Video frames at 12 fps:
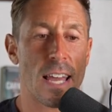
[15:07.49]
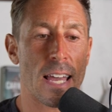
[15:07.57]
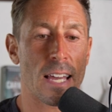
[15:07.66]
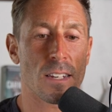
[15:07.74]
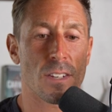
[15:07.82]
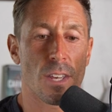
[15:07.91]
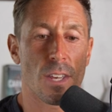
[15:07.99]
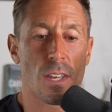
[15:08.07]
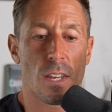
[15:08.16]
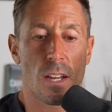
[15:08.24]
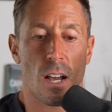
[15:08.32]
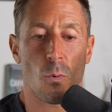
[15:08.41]
And
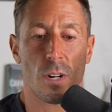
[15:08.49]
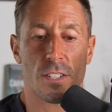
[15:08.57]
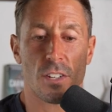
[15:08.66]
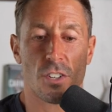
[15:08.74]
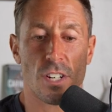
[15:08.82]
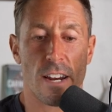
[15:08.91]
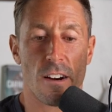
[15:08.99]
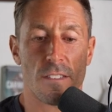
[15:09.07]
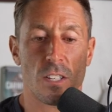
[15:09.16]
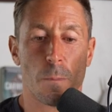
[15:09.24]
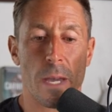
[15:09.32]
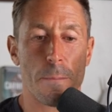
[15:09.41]
I wanted to share
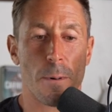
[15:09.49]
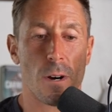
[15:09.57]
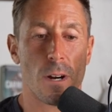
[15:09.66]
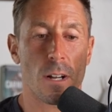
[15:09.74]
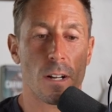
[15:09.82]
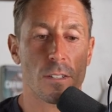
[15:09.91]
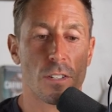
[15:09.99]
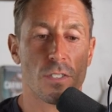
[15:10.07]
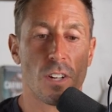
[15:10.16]
this paper to